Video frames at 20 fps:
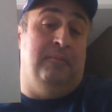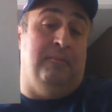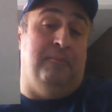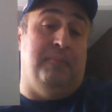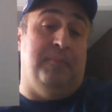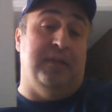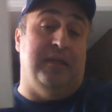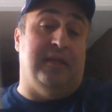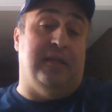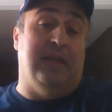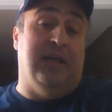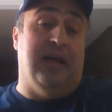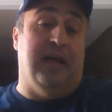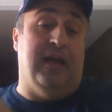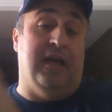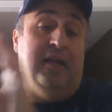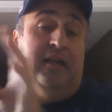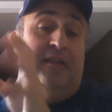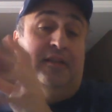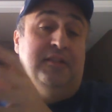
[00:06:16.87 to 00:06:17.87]

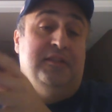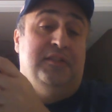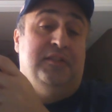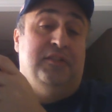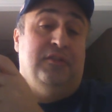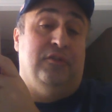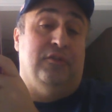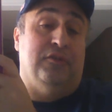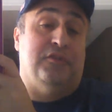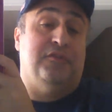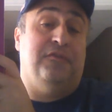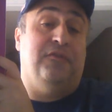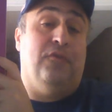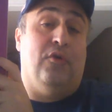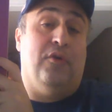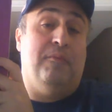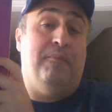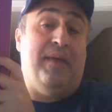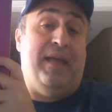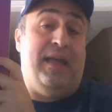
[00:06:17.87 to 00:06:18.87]
because there's
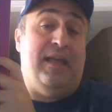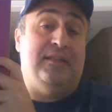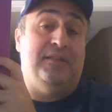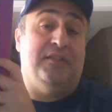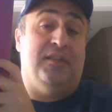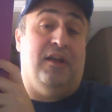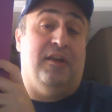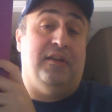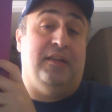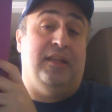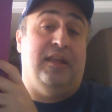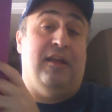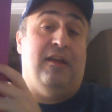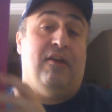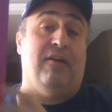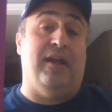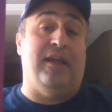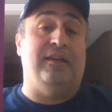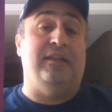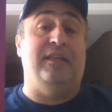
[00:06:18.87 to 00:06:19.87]
four bands on
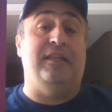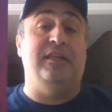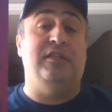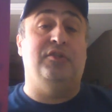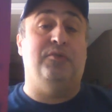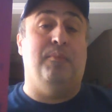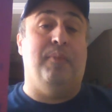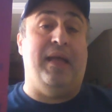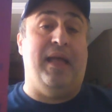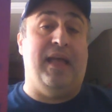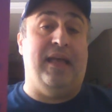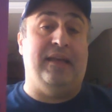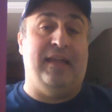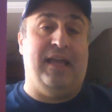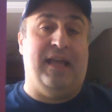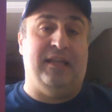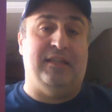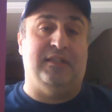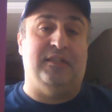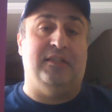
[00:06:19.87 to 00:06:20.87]
here, and each
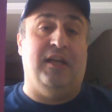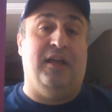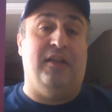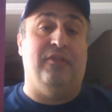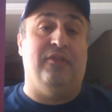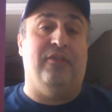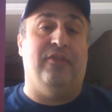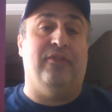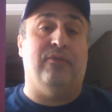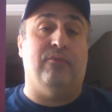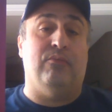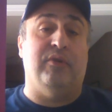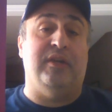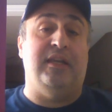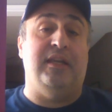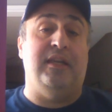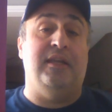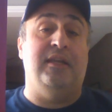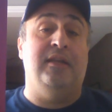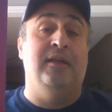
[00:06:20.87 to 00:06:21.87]
band has done
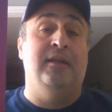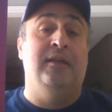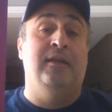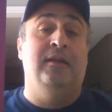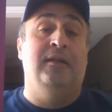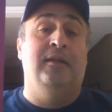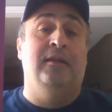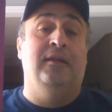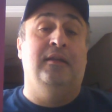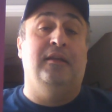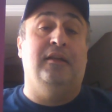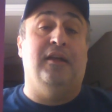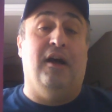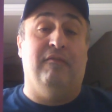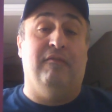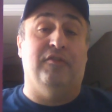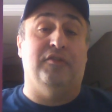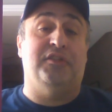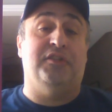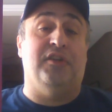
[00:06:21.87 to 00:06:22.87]
three
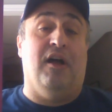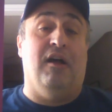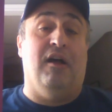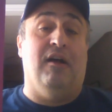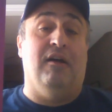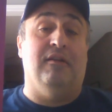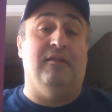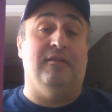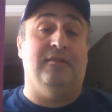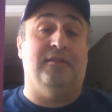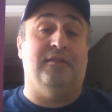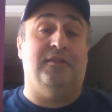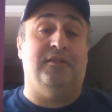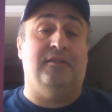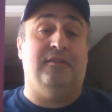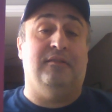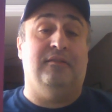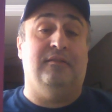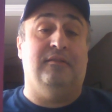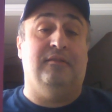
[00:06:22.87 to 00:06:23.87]
cover
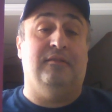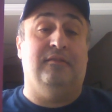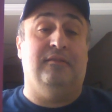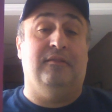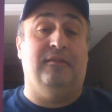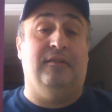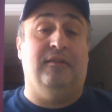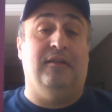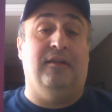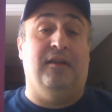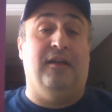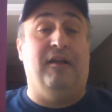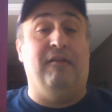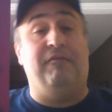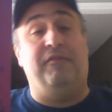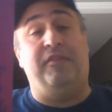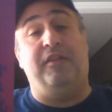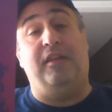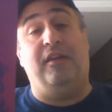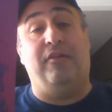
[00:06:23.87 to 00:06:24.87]
songs
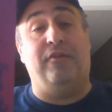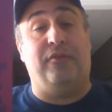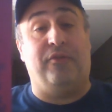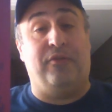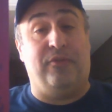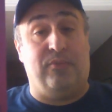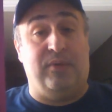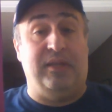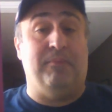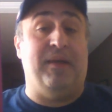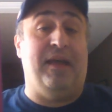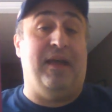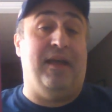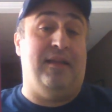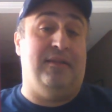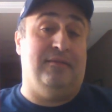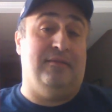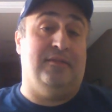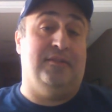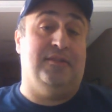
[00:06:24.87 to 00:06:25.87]
of the other three
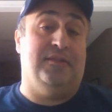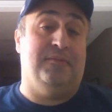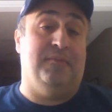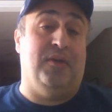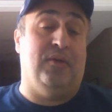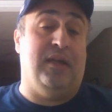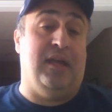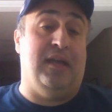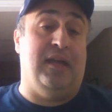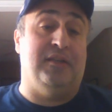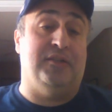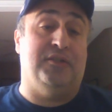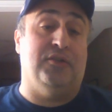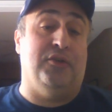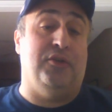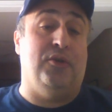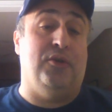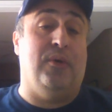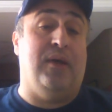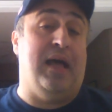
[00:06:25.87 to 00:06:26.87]
bands. Okay,
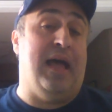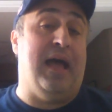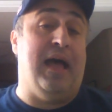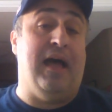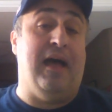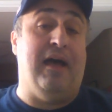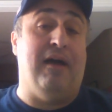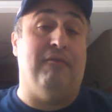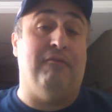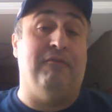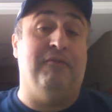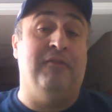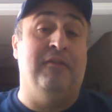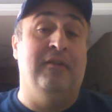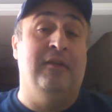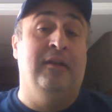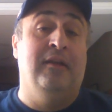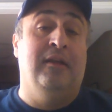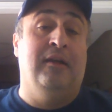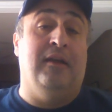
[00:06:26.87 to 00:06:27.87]
so you have
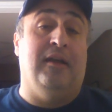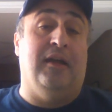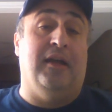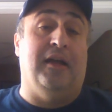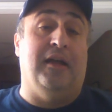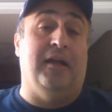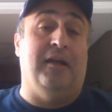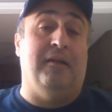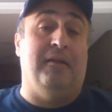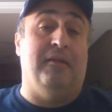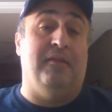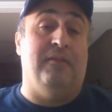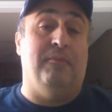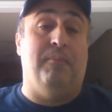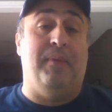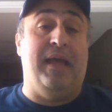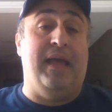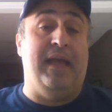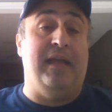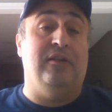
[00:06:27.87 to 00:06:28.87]
uh,
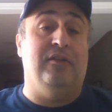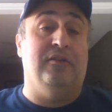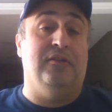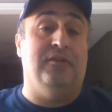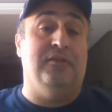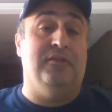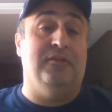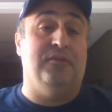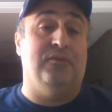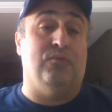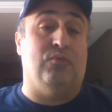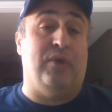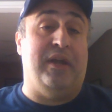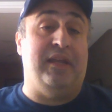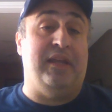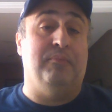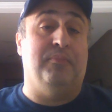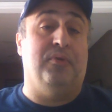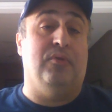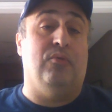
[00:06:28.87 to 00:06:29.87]
the Bangles,
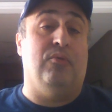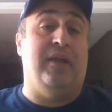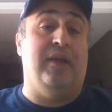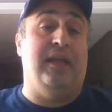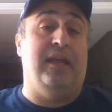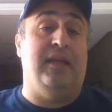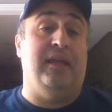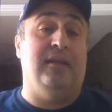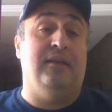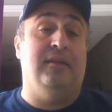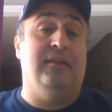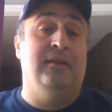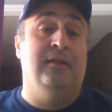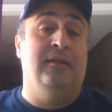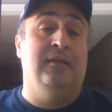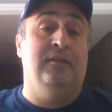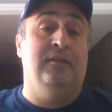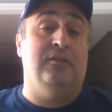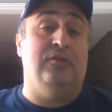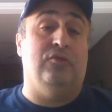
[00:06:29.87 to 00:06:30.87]
Rain Parade,
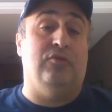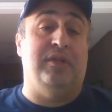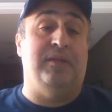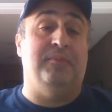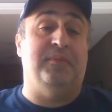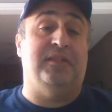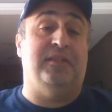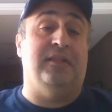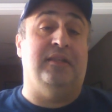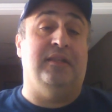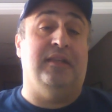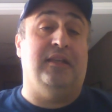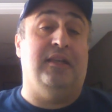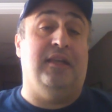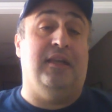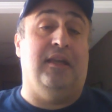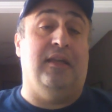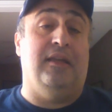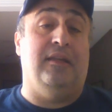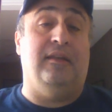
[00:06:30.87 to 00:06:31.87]
Dream
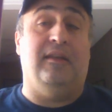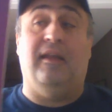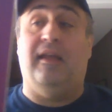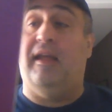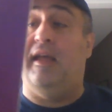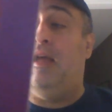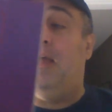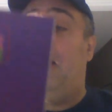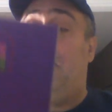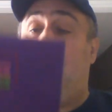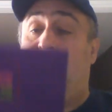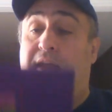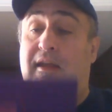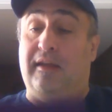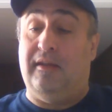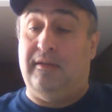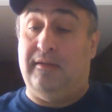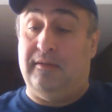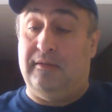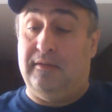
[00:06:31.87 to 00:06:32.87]
Syndicate
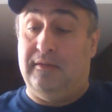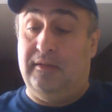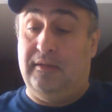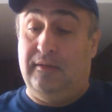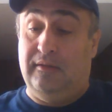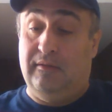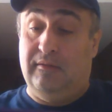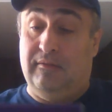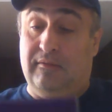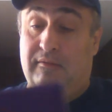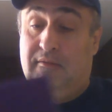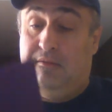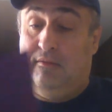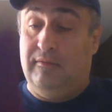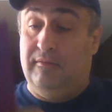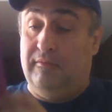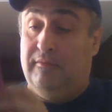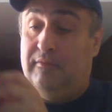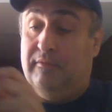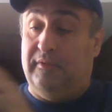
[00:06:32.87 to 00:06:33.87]
and
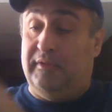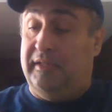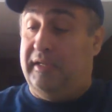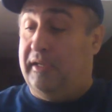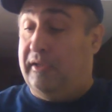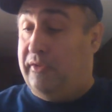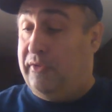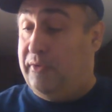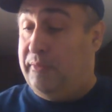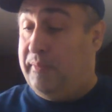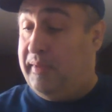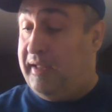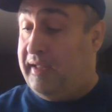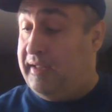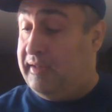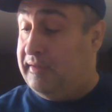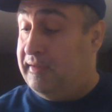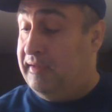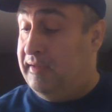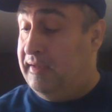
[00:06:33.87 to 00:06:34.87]
what was the other
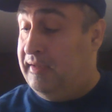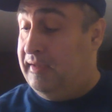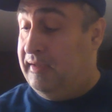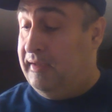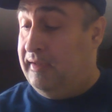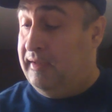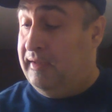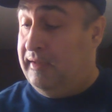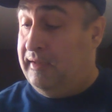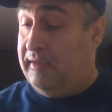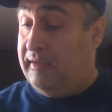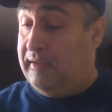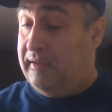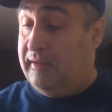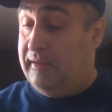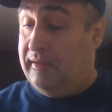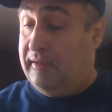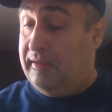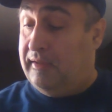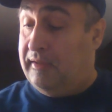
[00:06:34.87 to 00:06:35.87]
band?
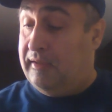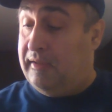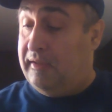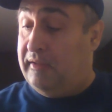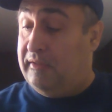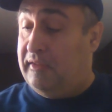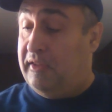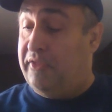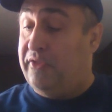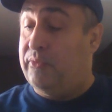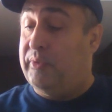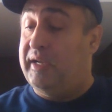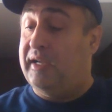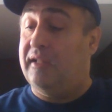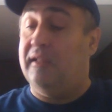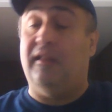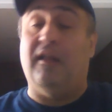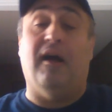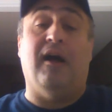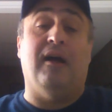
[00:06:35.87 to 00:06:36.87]
Uh, the Three
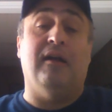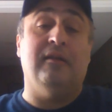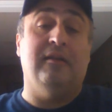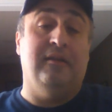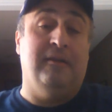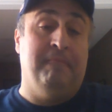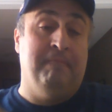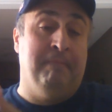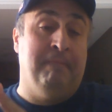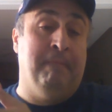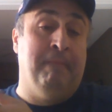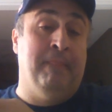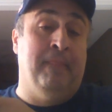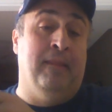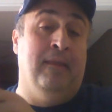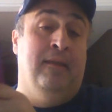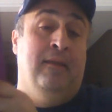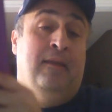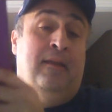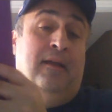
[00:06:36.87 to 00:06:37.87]
O'Clock.
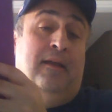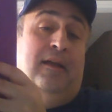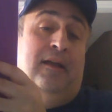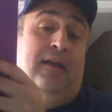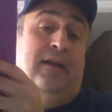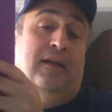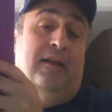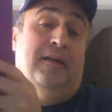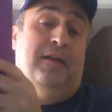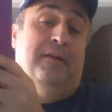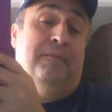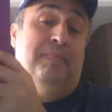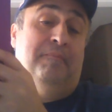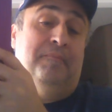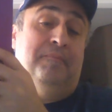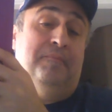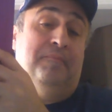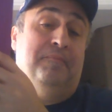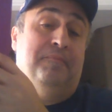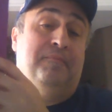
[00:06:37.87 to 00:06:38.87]

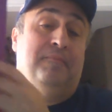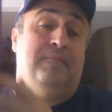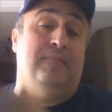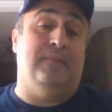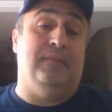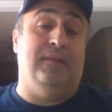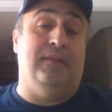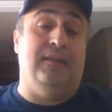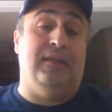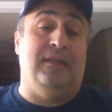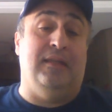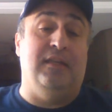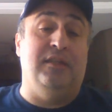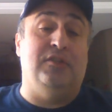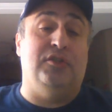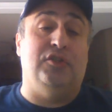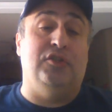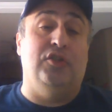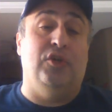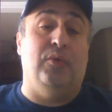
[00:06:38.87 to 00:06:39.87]
Um,
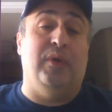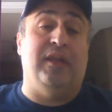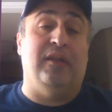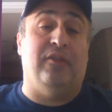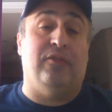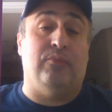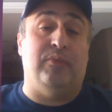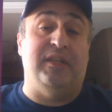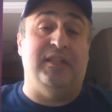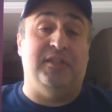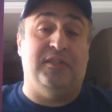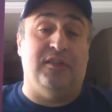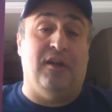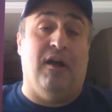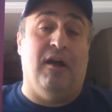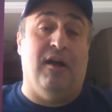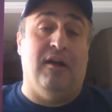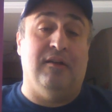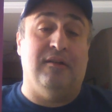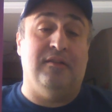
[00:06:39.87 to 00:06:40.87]
each doing three
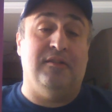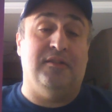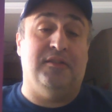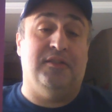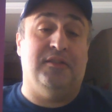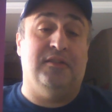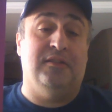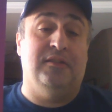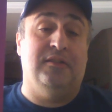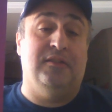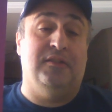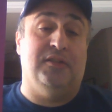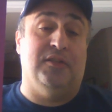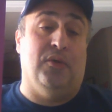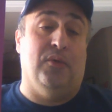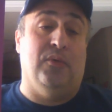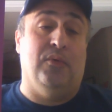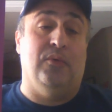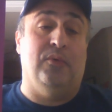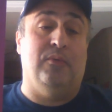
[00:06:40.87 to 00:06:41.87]
songs.
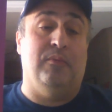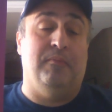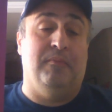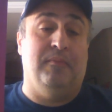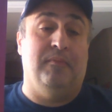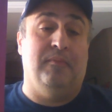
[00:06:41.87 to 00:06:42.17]
So